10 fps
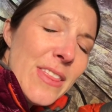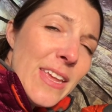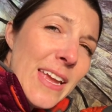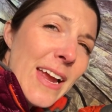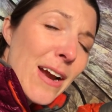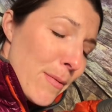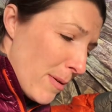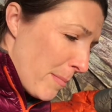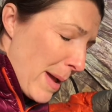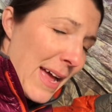the air
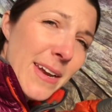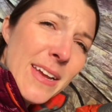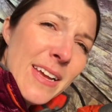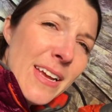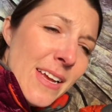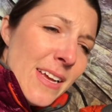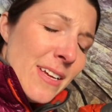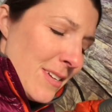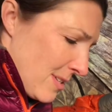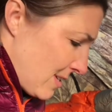pad.
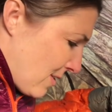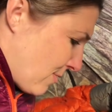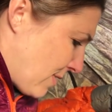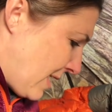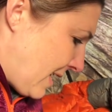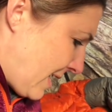So